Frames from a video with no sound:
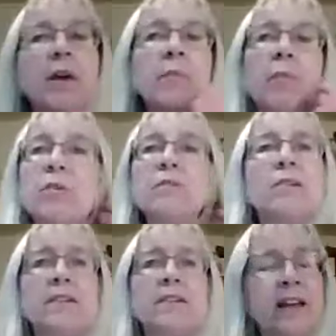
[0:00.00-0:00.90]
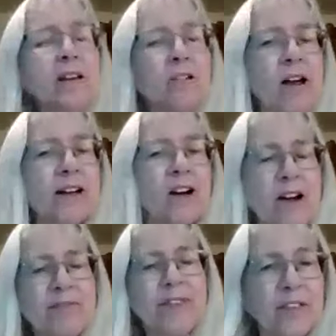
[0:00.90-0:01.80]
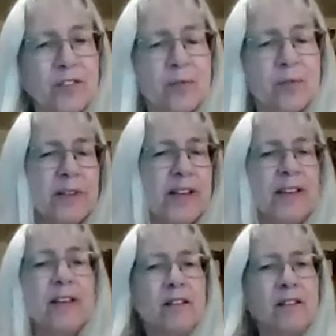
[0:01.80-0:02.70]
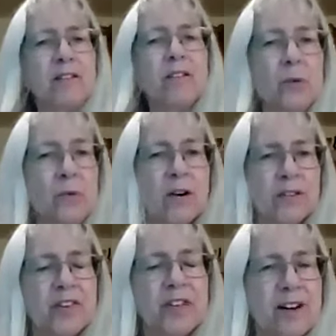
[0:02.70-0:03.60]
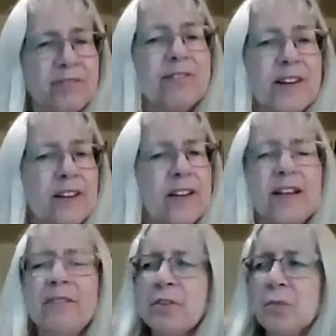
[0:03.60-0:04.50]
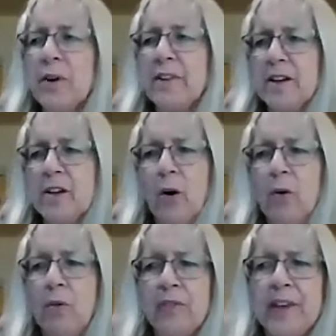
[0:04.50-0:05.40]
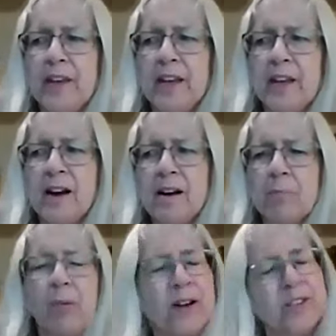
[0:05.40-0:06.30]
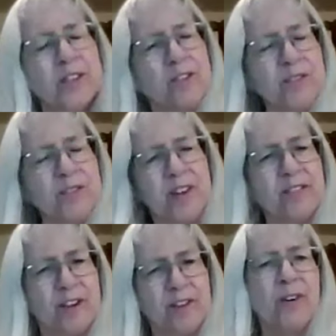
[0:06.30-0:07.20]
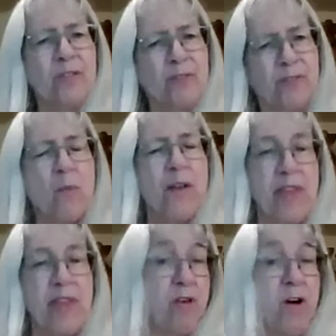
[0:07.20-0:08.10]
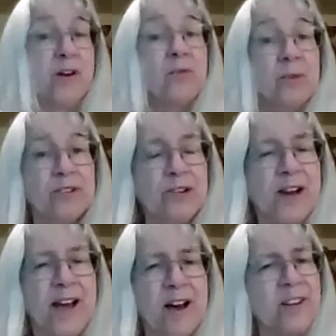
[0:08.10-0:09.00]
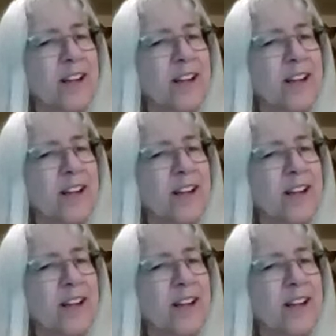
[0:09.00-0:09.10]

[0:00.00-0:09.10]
people gain a lot of confidence when they can do art stuff. And even when the project turns out different from what they thought it would turn out,